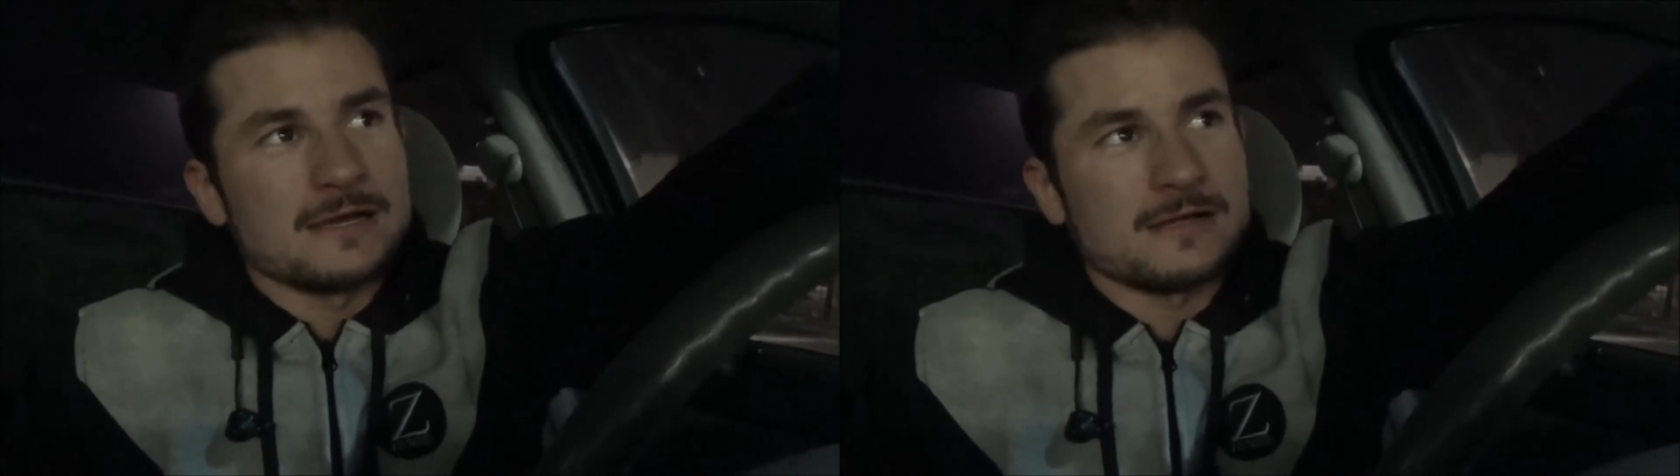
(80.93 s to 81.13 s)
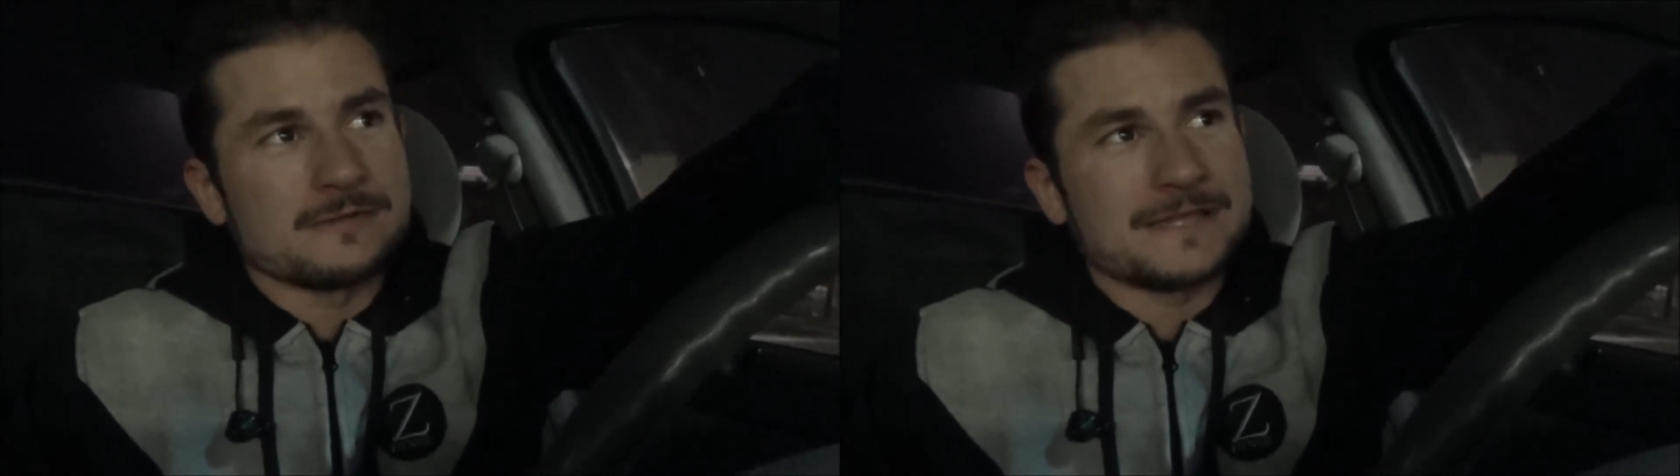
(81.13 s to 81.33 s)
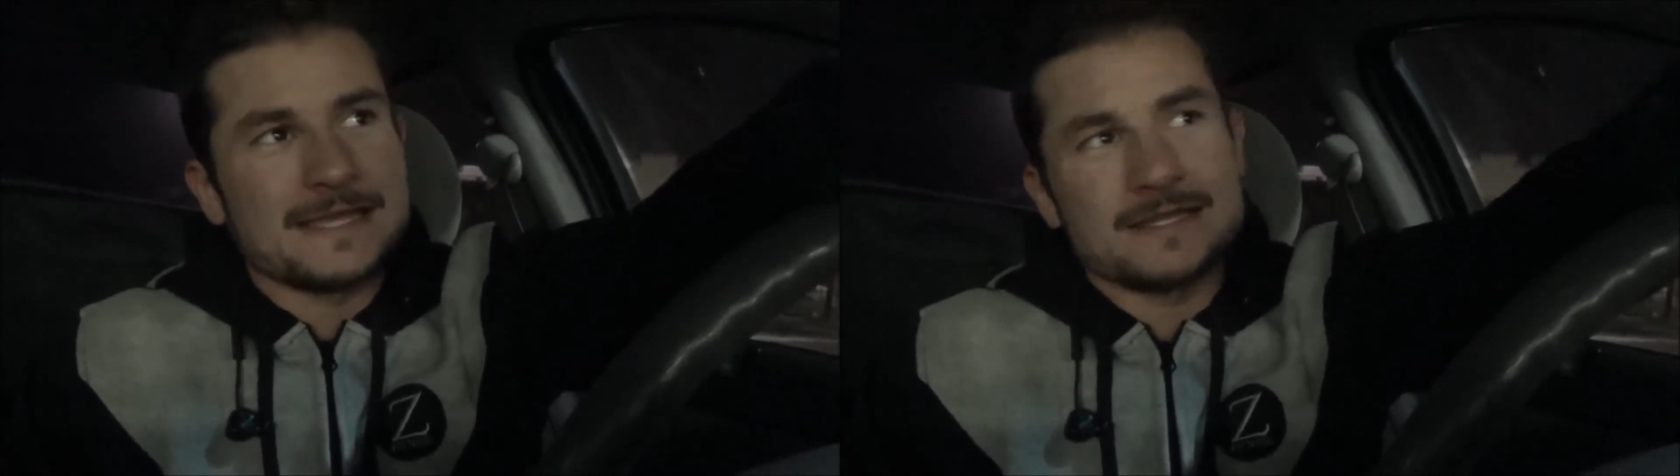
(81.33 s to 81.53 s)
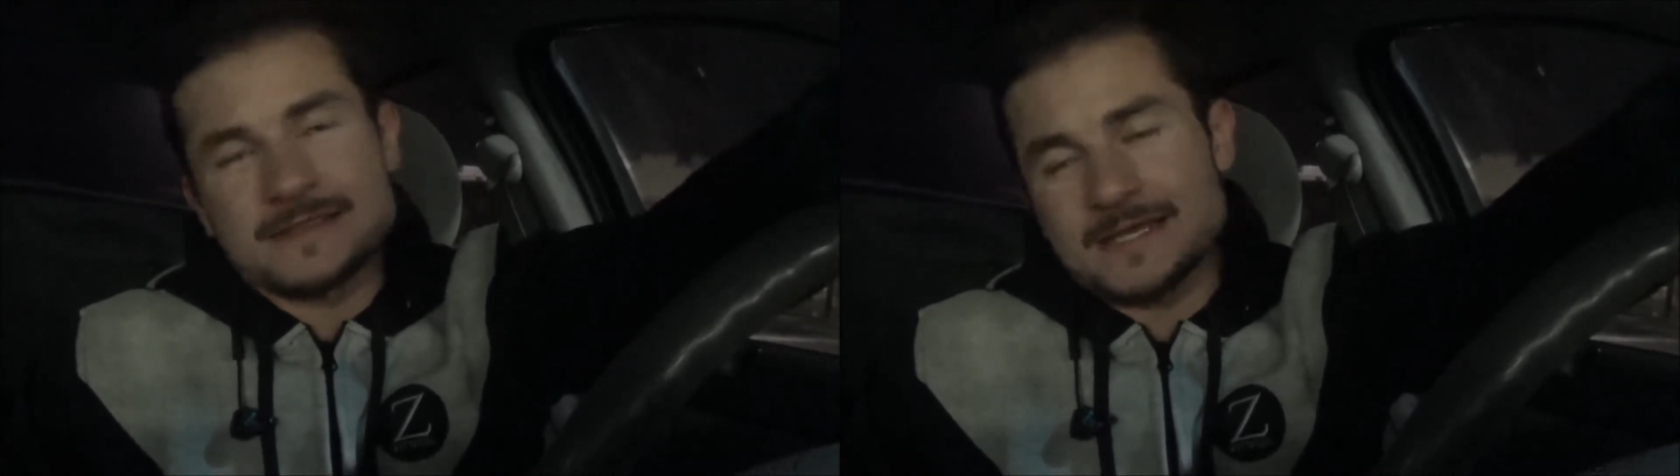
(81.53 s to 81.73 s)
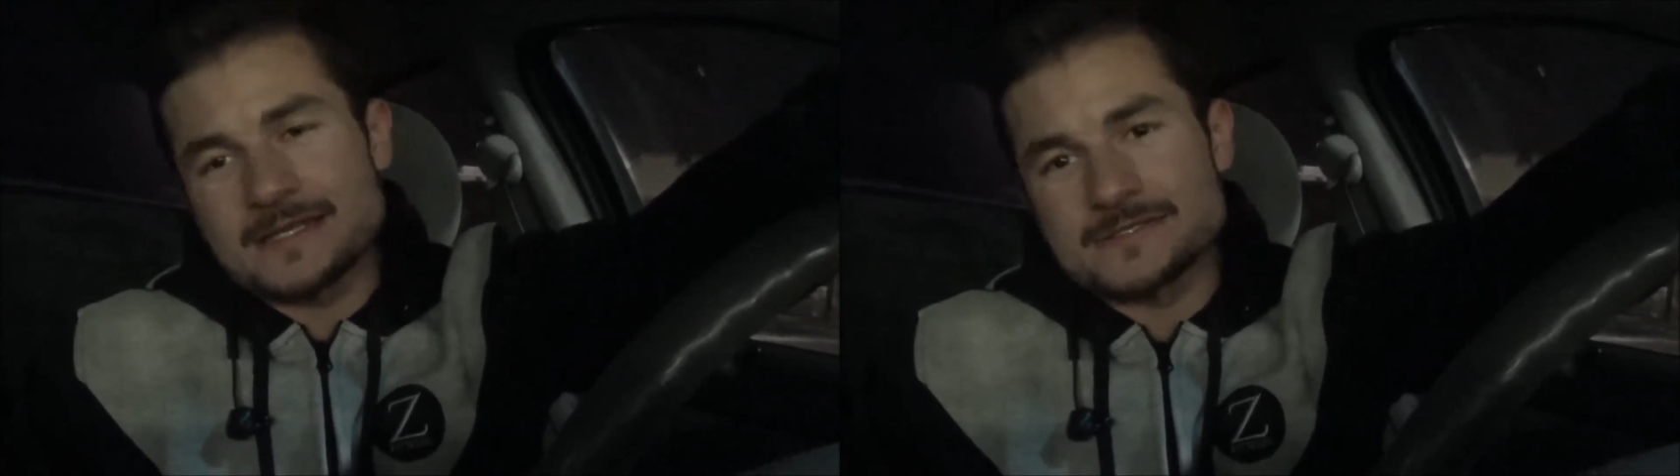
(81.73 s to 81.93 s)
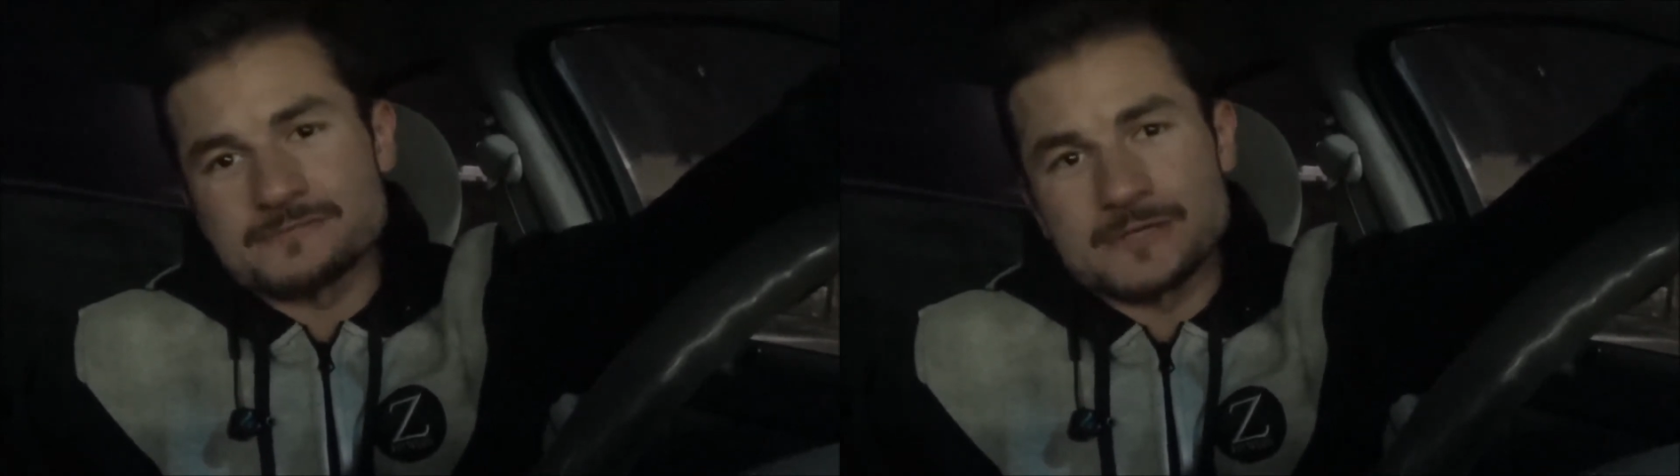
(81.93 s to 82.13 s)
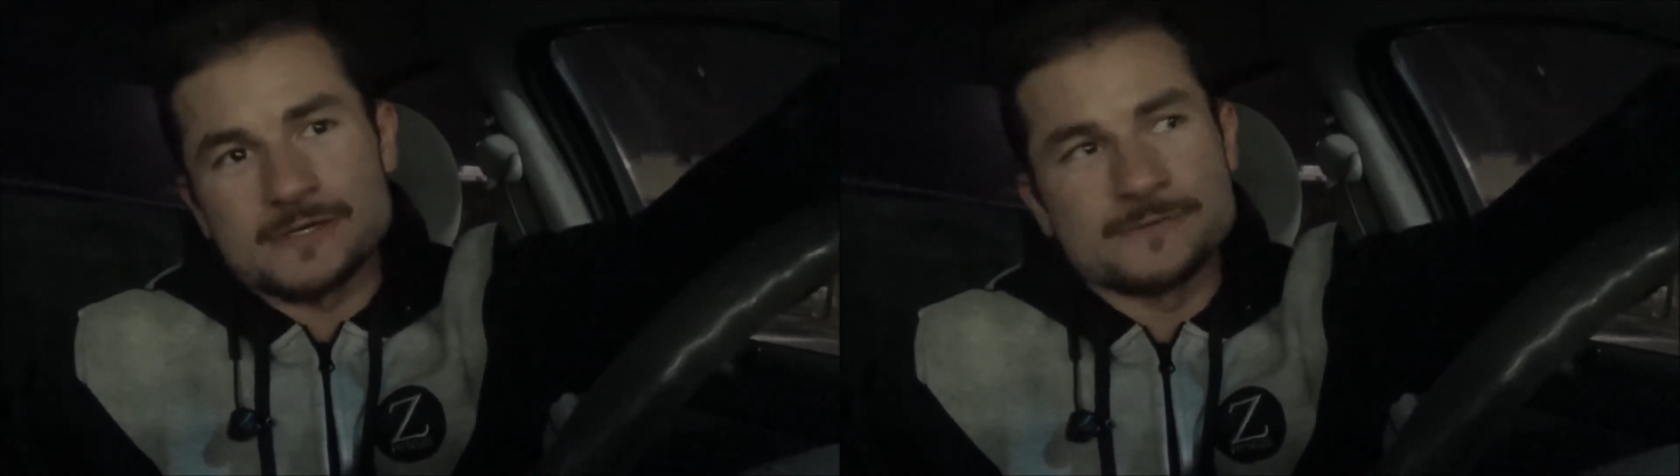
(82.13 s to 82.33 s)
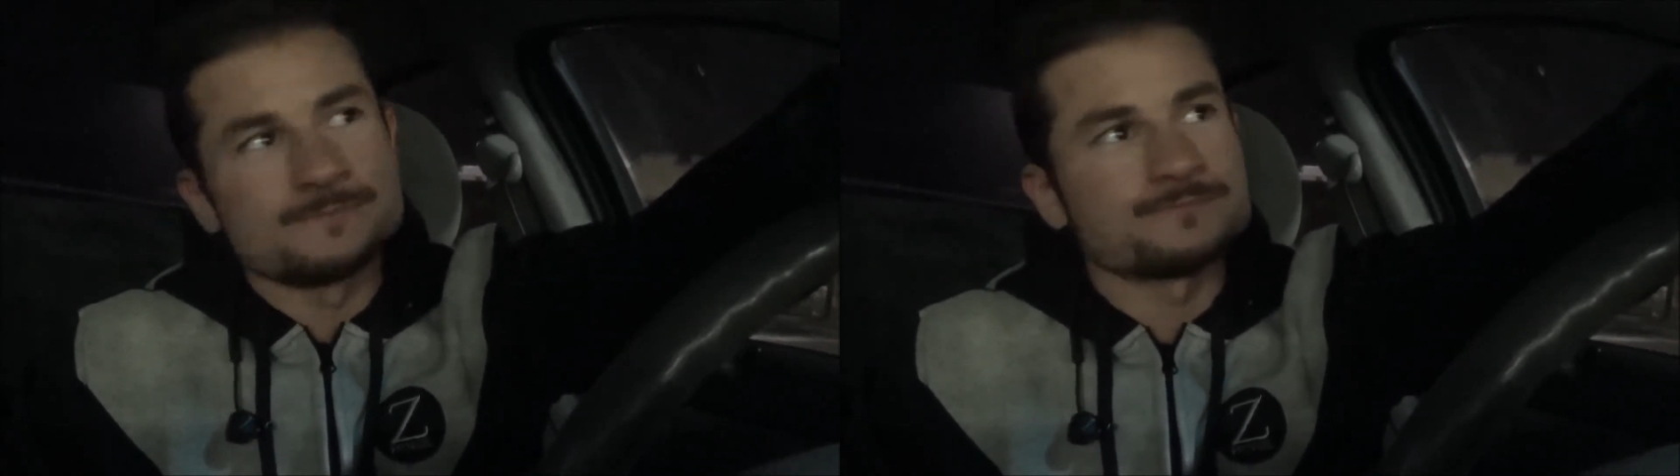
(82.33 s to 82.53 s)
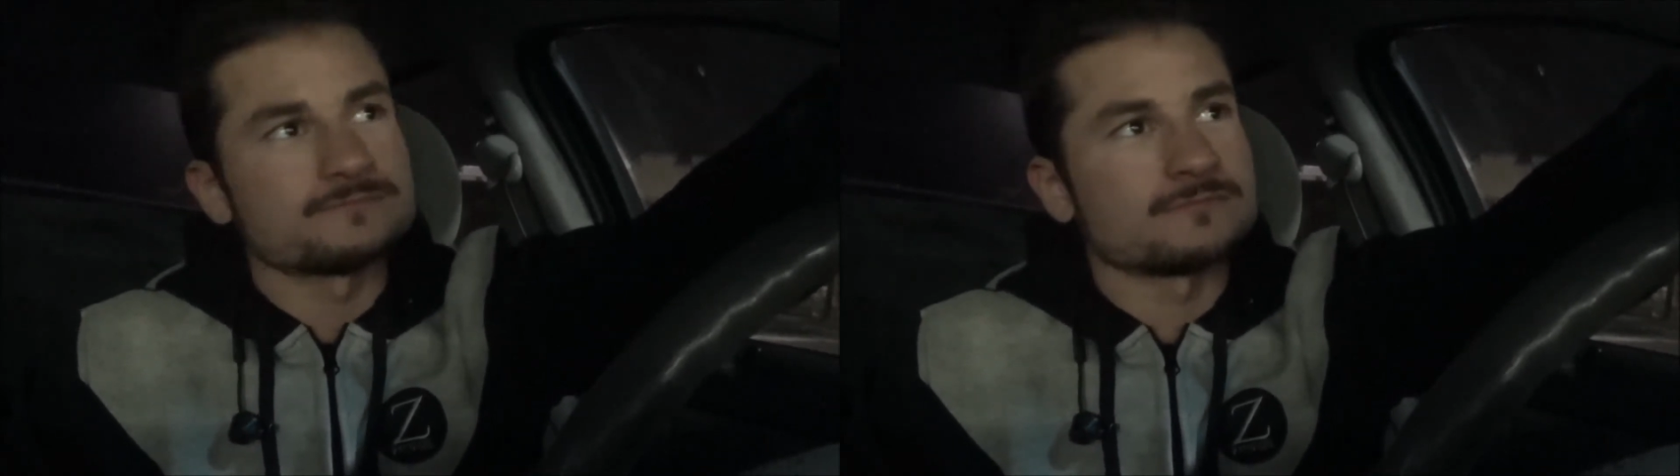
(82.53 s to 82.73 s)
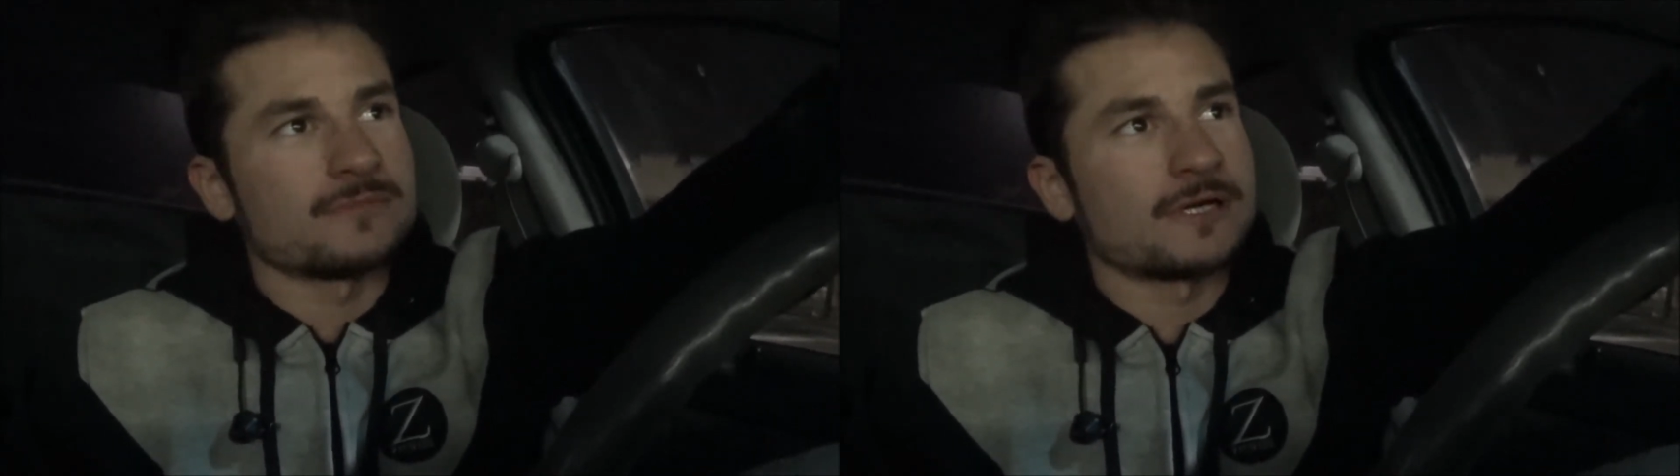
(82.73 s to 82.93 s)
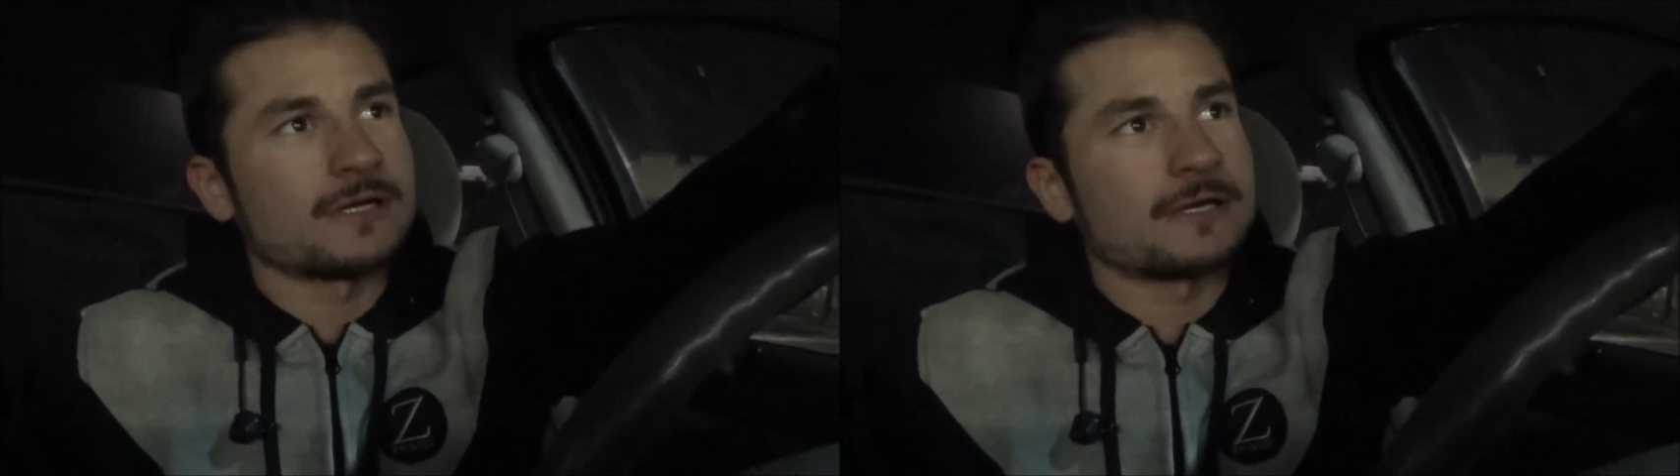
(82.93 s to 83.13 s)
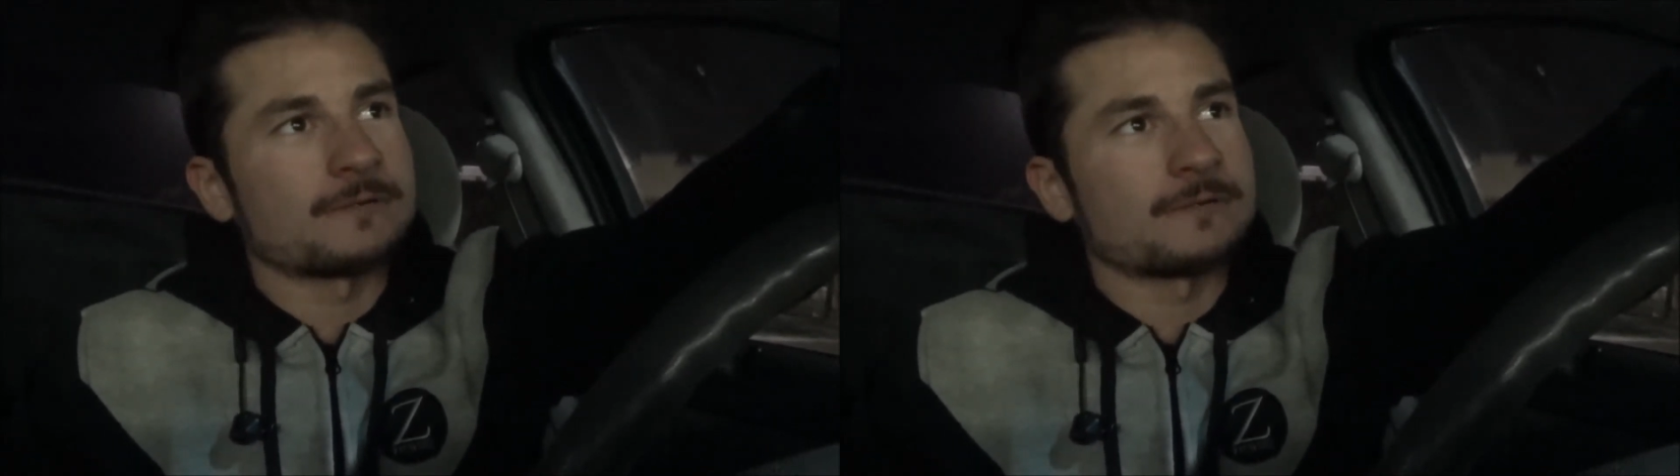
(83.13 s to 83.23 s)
I'll edit that as well. But